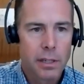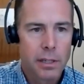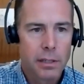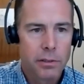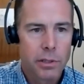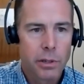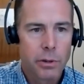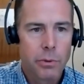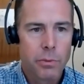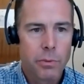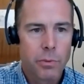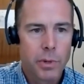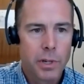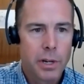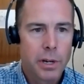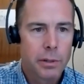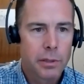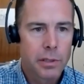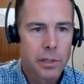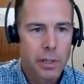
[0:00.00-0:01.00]
Uh, so we
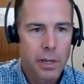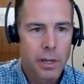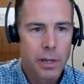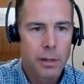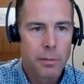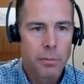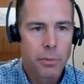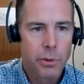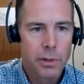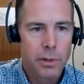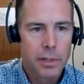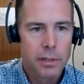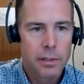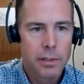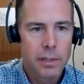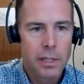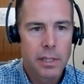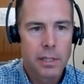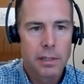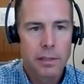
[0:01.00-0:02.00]
know it's an airborne
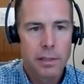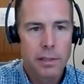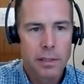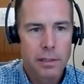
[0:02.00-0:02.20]
disease.